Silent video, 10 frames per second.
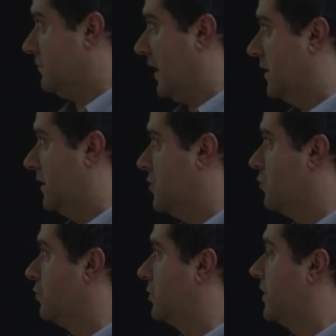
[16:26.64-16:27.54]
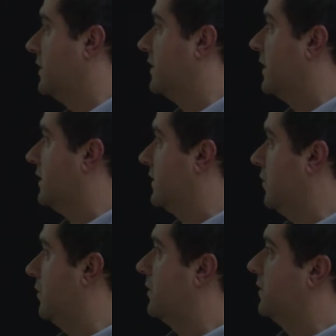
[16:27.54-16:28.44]
new created
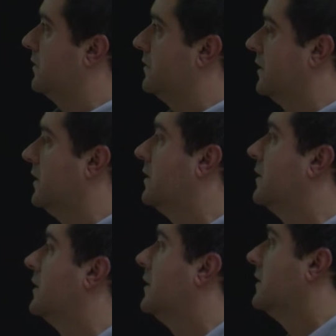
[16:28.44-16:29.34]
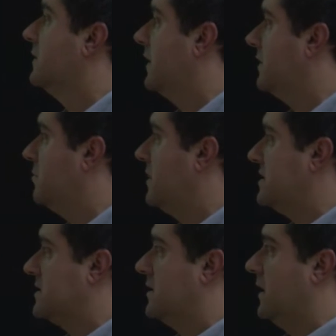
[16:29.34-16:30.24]
catalog in the
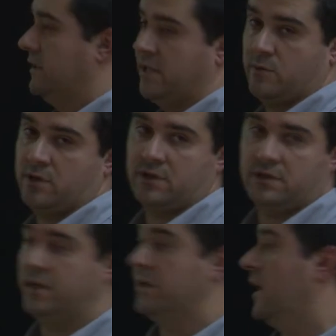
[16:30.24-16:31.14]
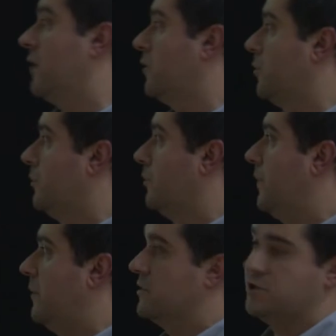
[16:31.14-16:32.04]
database, and then I will
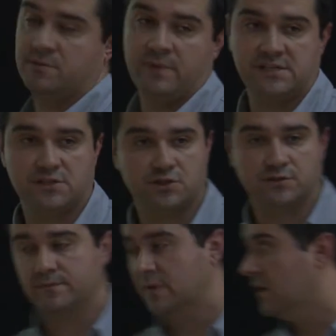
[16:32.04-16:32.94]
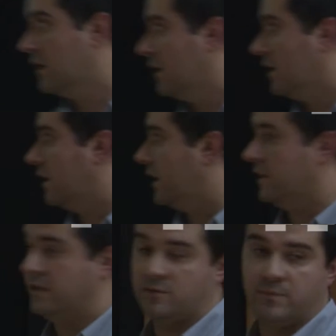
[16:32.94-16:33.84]
publish the message,
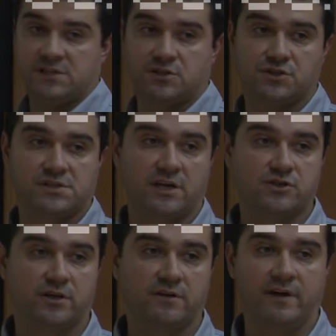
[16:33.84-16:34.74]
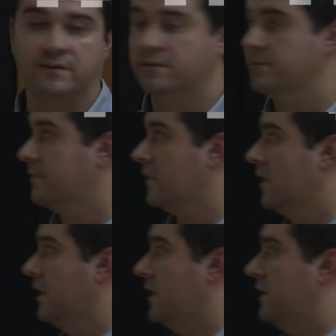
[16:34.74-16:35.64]
and that message is actually event.
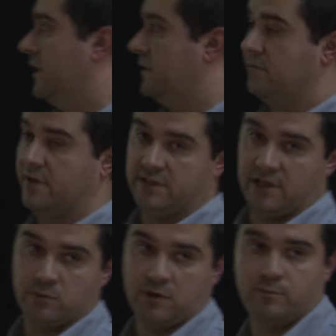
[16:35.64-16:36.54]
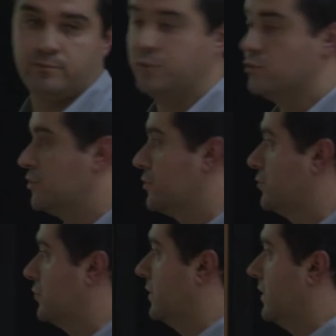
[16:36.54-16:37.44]
And that event I will push
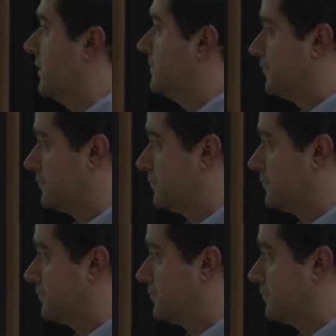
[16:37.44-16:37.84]
to the